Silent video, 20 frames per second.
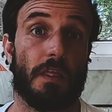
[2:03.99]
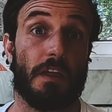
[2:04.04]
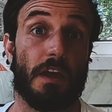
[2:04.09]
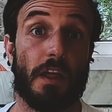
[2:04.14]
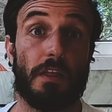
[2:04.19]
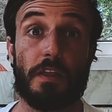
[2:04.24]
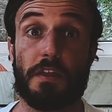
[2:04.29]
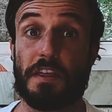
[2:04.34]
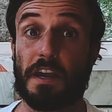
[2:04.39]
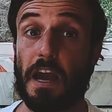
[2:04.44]

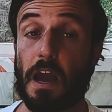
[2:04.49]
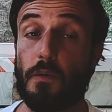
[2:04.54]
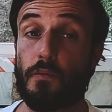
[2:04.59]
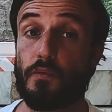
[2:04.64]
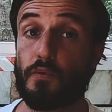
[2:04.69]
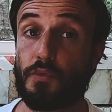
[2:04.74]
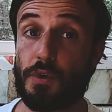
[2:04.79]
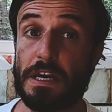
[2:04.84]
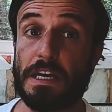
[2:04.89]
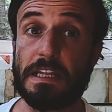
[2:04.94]
The other thing I
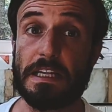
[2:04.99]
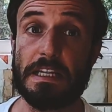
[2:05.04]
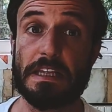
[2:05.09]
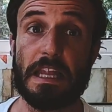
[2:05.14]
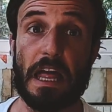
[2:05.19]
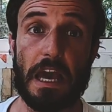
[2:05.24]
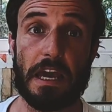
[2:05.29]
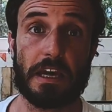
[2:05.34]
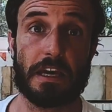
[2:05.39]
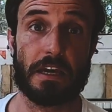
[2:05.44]
really
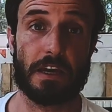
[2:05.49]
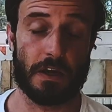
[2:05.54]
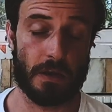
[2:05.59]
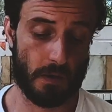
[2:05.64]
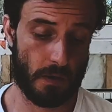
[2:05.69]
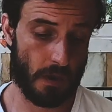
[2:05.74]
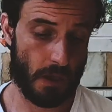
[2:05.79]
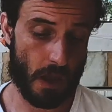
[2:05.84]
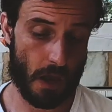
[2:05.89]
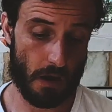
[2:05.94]
like
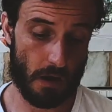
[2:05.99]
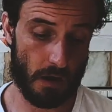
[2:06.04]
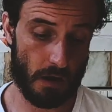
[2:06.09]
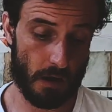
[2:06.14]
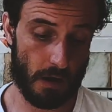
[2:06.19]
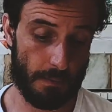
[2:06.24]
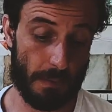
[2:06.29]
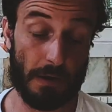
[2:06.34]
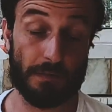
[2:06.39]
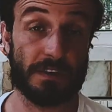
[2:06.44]

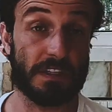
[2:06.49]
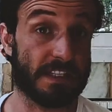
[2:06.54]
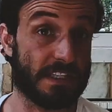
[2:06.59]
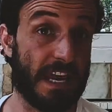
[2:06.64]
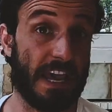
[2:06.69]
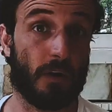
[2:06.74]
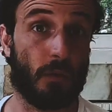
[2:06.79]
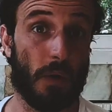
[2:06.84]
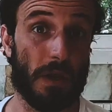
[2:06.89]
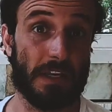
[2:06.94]
about
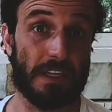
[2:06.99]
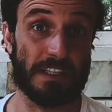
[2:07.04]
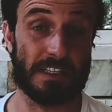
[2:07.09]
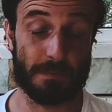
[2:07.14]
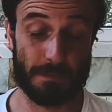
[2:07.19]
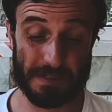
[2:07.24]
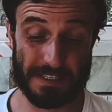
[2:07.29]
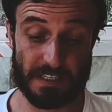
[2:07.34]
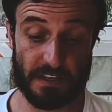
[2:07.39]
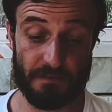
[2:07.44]
this neck weight
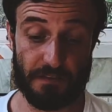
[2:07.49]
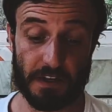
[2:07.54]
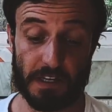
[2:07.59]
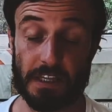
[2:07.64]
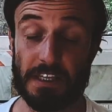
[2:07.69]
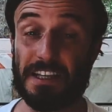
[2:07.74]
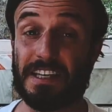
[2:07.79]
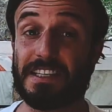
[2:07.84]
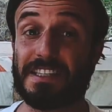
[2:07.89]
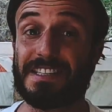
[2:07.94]
is
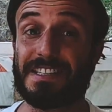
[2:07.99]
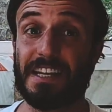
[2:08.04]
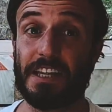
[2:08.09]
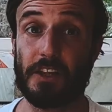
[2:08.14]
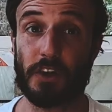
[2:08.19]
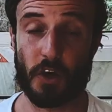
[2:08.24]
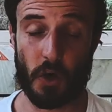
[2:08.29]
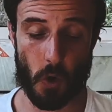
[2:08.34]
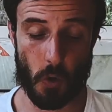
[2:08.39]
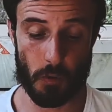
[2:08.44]
specifically the
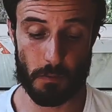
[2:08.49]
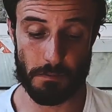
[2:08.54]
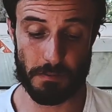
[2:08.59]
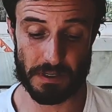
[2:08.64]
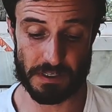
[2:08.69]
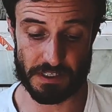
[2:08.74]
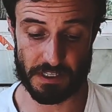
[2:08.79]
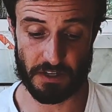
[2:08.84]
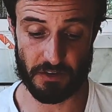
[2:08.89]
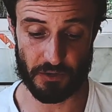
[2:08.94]

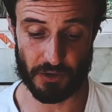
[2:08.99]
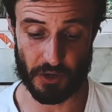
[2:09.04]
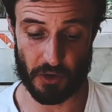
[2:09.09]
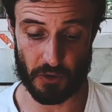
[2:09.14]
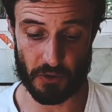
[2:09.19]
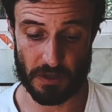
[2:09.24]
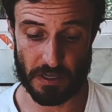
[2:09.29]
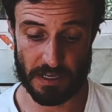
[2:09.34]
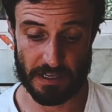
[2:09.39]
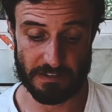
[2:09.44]
silicone
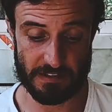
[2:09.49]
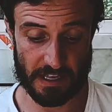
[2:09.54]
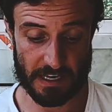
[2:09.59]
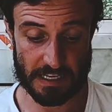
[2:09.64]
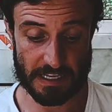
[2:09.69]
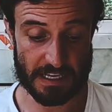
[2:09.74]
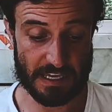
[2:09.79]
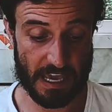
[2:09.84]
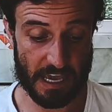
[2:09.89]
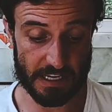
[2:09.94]
material
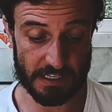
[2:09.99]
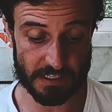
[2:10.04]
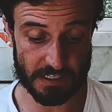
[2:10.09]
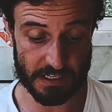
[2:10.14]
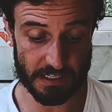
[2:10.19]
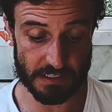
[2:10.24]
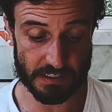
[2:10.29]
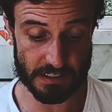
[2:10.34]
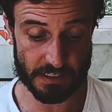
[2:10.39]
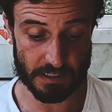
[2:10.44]
that
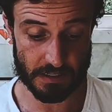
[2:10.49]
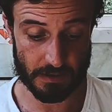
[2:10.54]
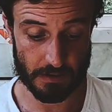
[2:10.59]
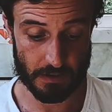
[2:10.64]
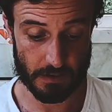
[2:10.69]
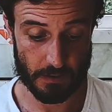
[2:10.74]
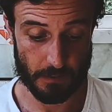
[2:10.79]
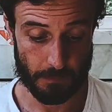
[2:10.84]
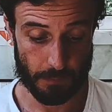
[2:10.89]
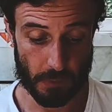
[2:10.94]
encases
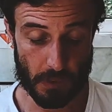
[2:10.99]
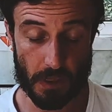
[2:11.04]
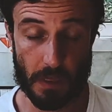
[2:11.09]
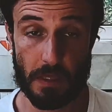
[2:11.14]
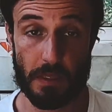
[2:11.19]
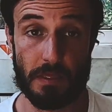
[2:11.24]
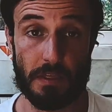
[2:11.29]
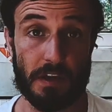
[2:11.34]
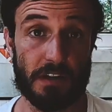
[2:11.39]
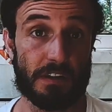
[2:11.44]

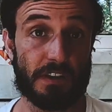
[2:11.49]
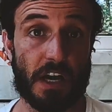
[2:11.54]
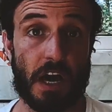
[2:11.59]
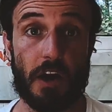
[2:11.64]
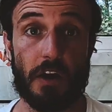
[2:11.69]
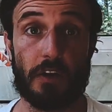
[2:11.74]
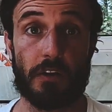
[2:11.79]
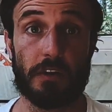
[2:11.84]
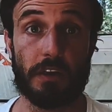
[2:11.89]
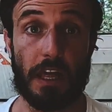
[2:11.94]
the
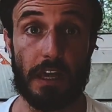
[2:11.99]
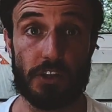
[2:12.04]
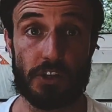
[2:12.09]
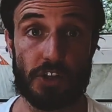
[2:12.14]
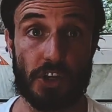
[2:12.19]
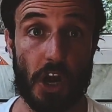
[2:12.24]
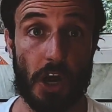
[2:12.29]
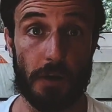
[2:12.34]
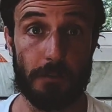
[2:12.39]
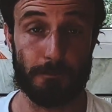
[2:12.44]
entire
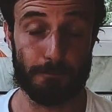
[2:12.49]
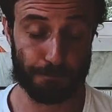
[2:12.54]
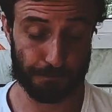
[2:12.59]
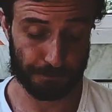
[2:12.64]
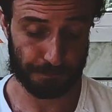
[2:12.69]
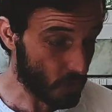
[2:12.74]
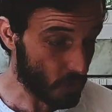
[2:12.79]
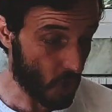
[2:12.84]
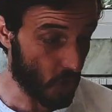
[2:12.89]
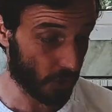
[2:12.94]
lead shot.
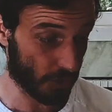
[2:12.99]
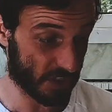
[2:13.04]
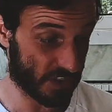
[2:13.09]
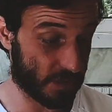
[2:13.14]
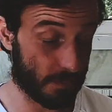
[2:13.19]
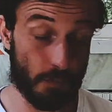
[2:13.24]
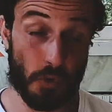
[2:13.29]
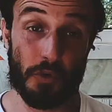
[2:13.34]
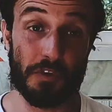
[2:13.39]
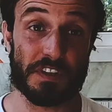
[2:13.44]
On the
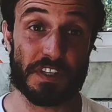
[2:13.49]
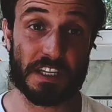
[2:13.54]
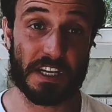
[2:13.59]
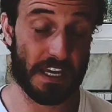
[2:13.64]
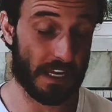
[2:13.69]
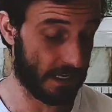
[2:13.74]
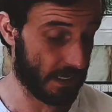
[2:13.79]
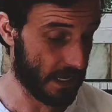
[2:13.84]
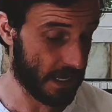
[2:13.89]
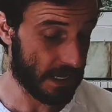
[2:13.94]
smooth
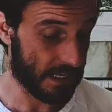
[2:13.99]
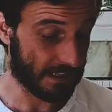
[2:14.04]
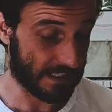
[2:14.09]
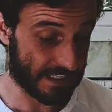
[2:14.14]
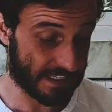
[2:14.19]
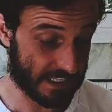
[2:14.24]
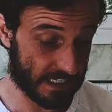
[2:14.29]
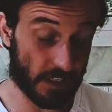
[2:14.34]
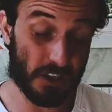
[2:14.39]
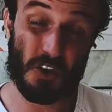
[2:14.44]
skin,
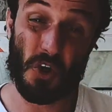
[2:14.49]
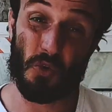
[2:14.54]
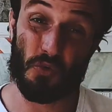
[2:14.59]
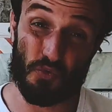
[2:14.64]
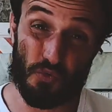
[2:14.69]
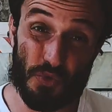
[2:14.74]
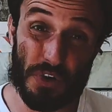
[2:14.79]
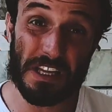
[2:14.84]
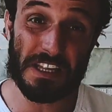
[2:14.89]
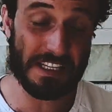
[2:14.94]
the
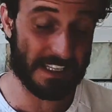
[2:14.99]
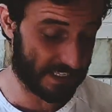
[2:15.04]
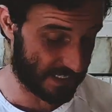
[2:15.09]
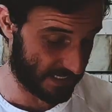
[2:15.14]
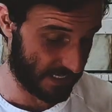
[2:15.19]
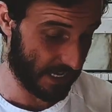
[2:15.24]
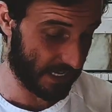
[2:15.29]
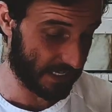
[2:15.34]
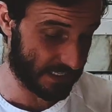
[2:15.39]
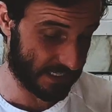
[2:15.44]
silicone really
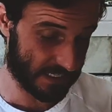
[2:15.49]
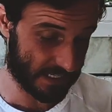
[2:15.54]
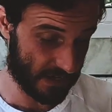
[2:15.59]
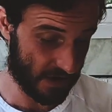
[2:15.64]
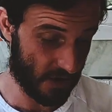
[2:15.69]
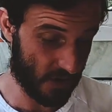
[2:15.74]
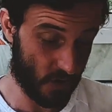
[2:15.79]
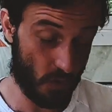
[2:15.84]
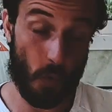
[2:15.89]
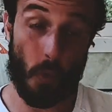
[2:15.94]
sticks
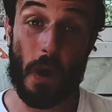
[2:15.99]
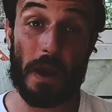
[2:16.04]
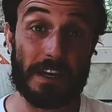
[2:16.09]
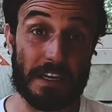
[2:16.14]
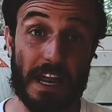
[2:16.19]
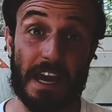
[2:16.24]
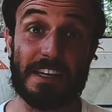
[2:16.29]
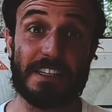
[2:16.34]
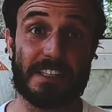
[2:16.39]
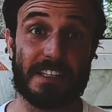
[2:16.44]

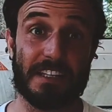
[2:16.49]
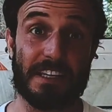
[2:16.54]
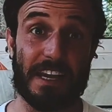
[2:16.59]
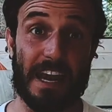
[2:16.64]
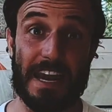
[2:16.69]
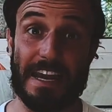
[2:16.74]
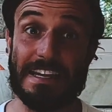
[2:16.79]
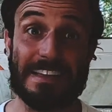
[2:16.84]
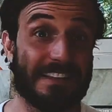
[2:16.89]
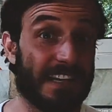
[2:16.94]
quite
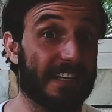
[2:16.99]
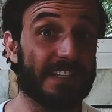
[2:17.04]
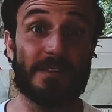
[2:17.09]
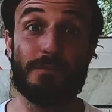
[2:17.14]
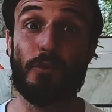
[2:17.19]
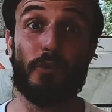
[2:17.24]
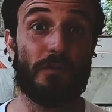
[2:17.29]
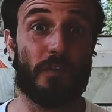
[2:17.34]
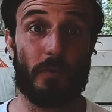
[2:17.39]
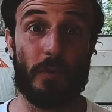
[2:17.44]
nicely and it
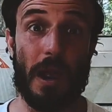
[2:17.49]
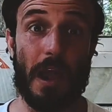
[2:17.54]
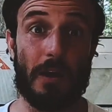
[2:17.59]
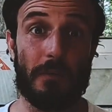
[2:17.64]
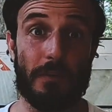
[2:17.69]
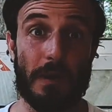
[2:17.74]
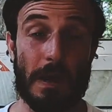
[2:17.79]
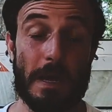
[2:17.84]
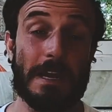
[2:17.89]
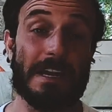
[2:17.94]
doesn't move
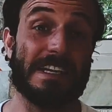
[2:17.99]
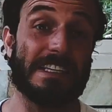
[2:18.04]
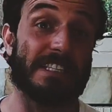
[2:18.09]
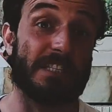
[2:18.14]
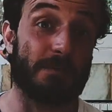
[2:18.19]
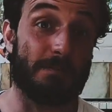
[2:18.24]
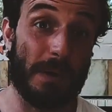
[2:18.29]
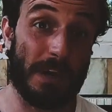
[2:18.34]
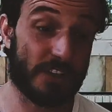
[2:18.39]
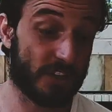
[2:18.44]
around,
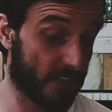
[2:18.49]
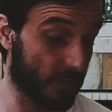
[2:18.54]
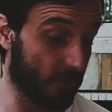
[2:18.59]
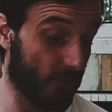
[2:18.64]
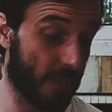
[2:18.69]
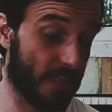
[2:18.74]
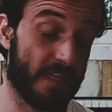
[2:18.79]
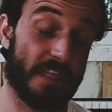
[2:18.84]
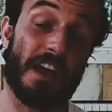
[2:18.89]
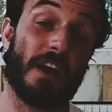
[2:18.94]
especially
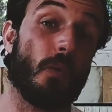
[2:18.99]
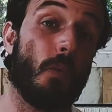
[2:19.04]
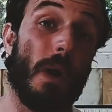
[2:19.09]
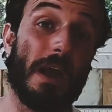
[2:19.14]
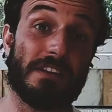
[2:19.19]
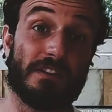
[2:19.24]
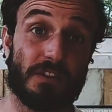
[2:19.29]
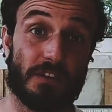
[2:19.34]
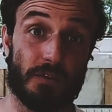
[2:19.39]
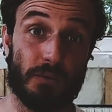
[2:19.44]
with thick
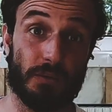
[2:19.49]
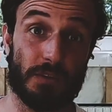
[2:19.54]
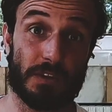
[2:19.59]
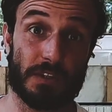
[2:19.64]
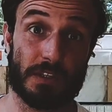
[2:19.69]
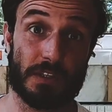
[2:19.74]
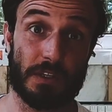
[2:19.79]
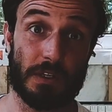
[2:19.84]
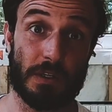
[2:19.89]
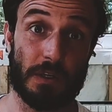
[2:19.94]

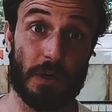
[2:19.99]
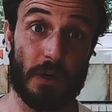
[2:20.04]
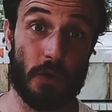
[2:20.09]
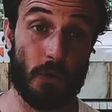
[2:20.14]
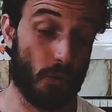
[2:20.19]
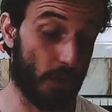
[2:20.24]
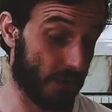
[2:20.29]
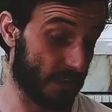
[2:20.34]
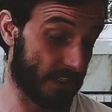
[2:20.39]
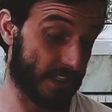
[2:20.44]
wetsuits
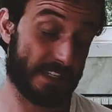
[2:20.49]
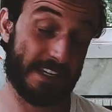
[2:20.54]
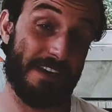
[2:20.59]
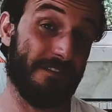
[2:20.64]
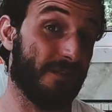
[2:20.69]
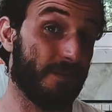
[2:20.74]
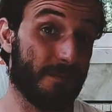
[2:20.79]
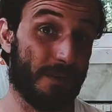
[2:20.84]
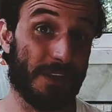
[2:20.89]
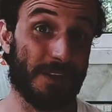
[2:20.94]
where the
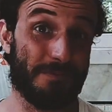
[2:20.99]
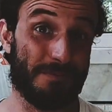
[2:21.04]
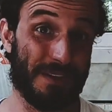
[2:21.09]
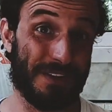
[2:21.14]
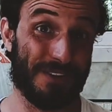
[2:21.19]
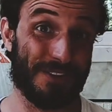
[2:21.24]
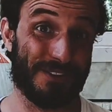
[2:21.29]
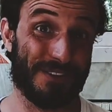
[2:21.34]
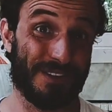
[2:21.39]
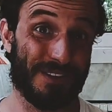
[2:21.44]

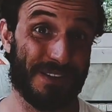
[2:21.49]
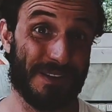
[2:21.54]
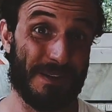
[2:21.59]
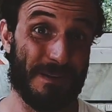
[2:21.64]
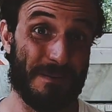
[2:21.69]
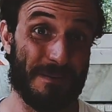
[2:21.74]
7mm